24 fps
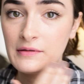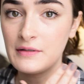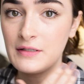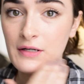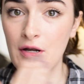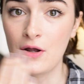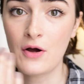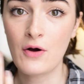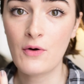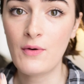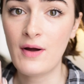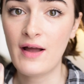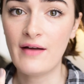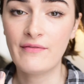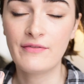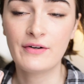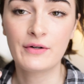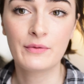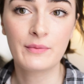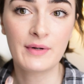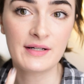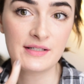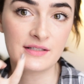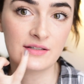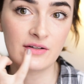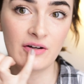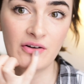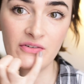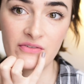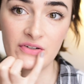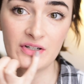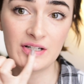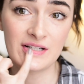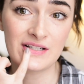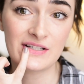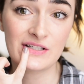no effort
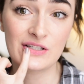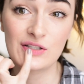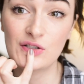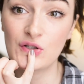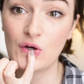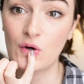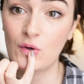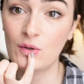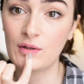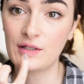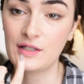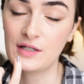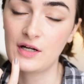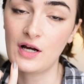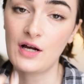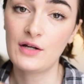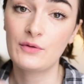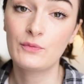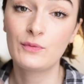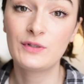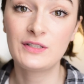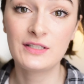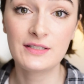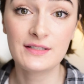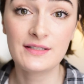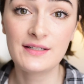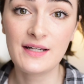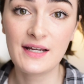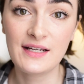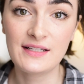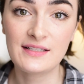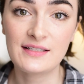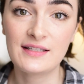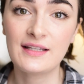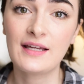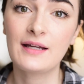whatsoever, and it's totally gone, which is a
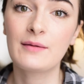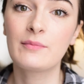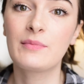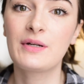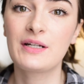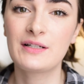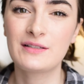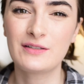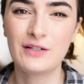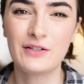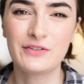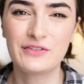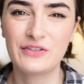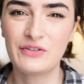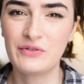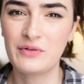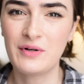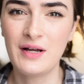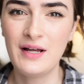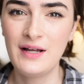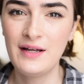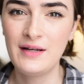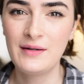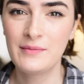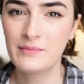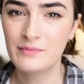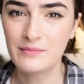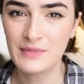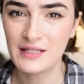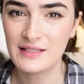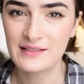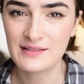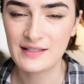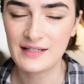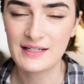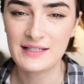nice thing, but it's also
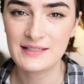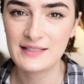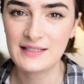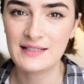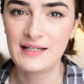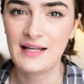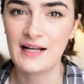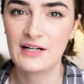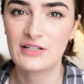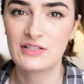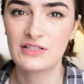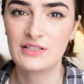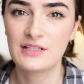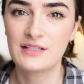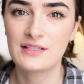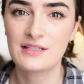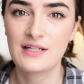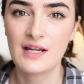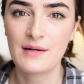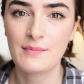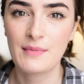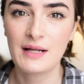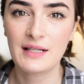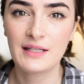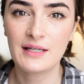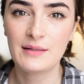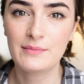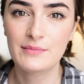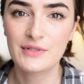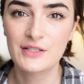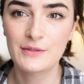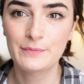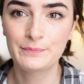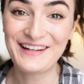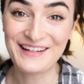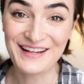means that it didn't actually stain my
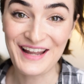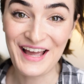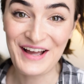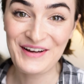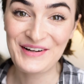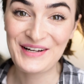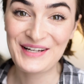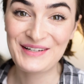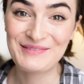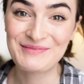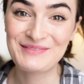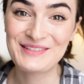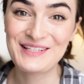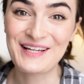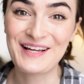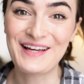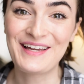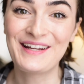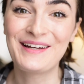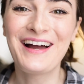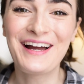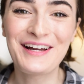lips. Now I'm done.